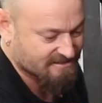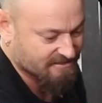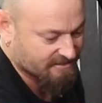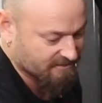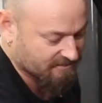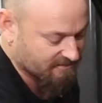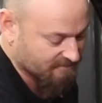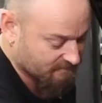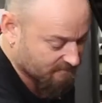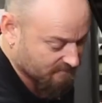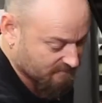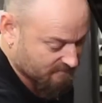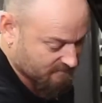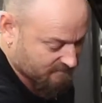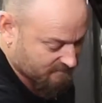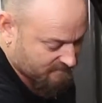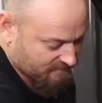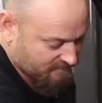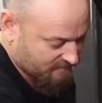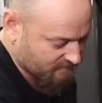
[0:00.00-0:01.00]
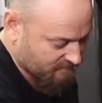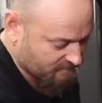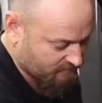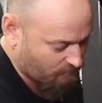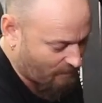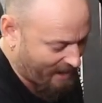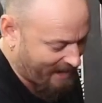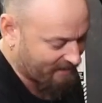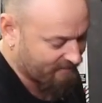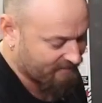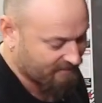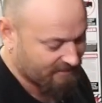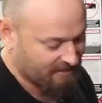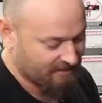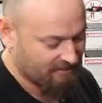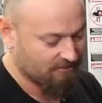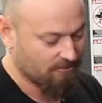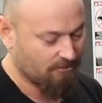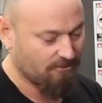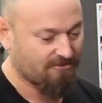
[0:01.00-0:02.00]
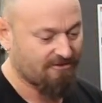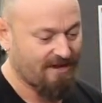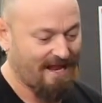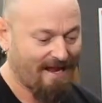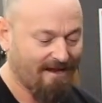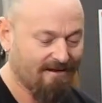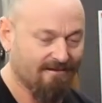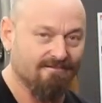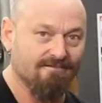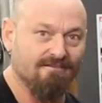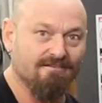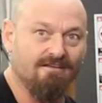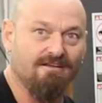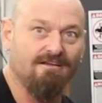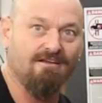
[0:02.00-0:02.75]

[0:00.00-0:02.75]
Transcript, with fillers: to route the exhaust out,